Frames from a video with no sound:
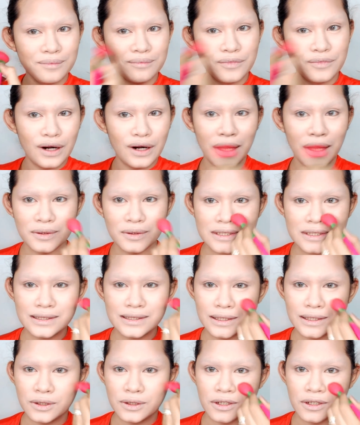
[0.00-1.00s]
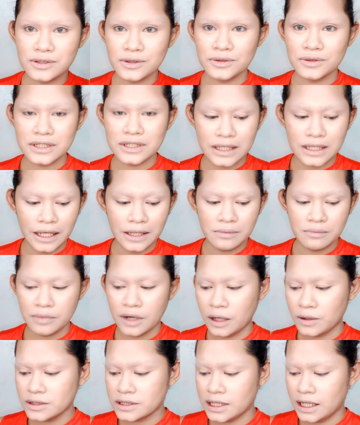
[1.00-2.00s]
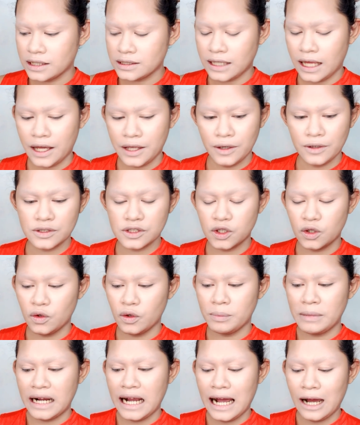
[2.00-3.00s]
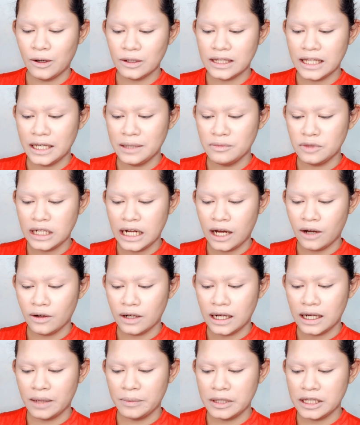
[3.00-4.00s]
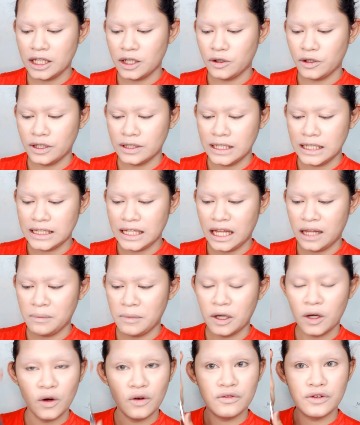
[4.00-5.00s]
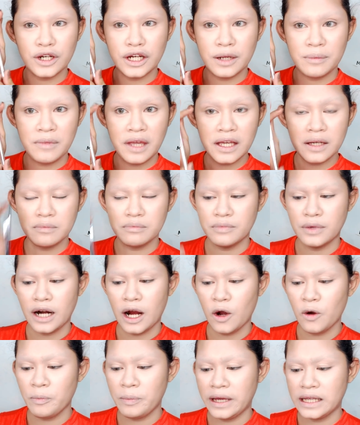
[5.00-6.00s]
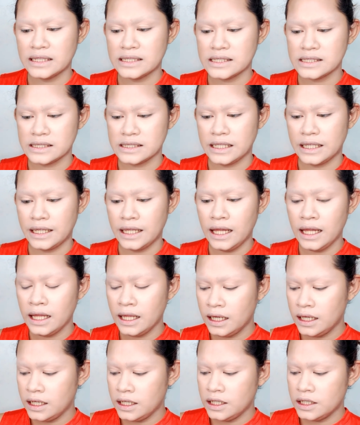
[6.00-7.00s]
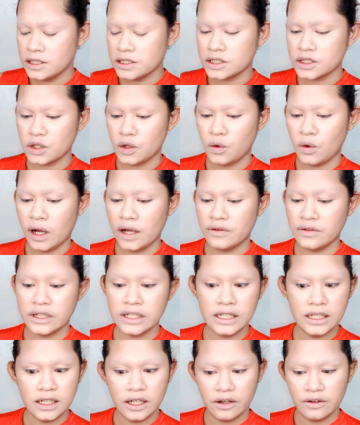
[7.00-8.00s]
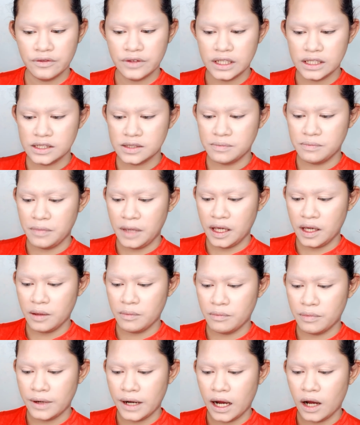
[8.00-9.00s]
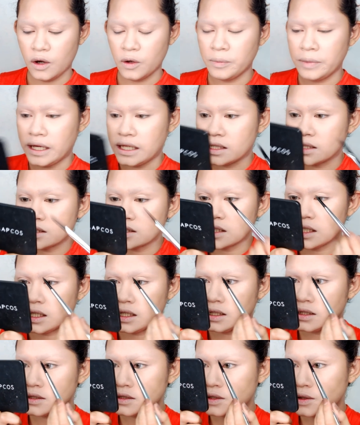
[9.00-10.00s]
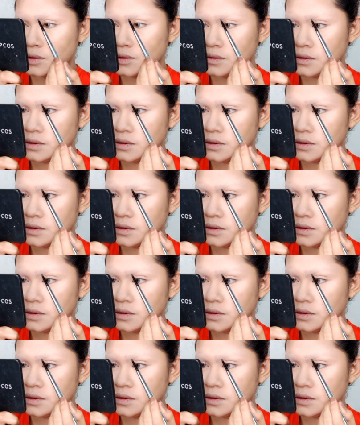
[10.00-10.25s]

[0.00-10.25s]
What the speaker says: brows dito. So, straight brows lang tayo. So, mag-outline muna ako, gagamitin ko yung detail makeover na make brow pencil. So, I really love this make brow pencil. So,